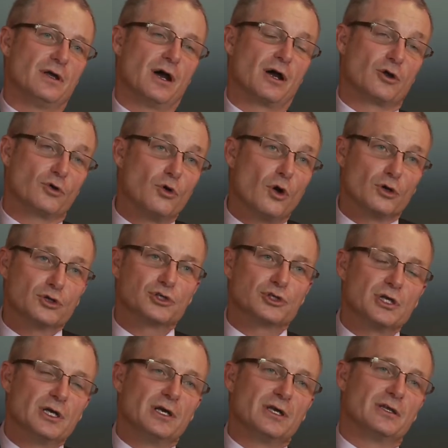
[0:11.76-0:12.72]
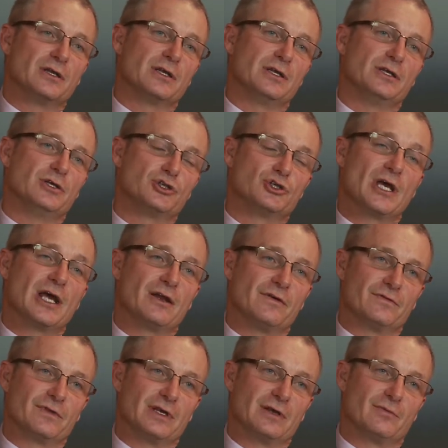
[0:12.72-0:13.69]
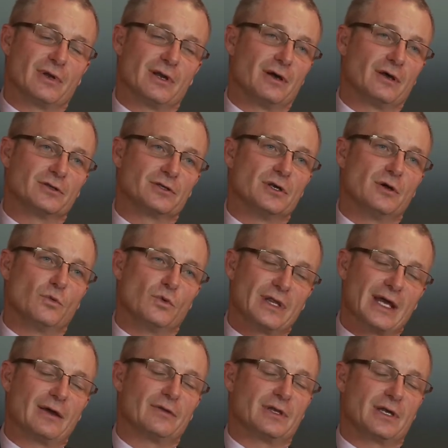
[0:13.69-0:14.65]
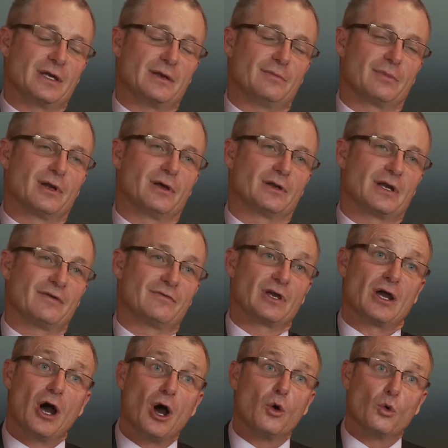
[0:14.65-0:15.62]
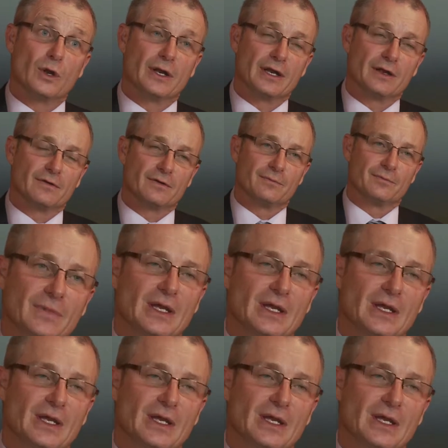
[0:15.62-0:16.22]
across the shell of the implant without the implant having a hole in it.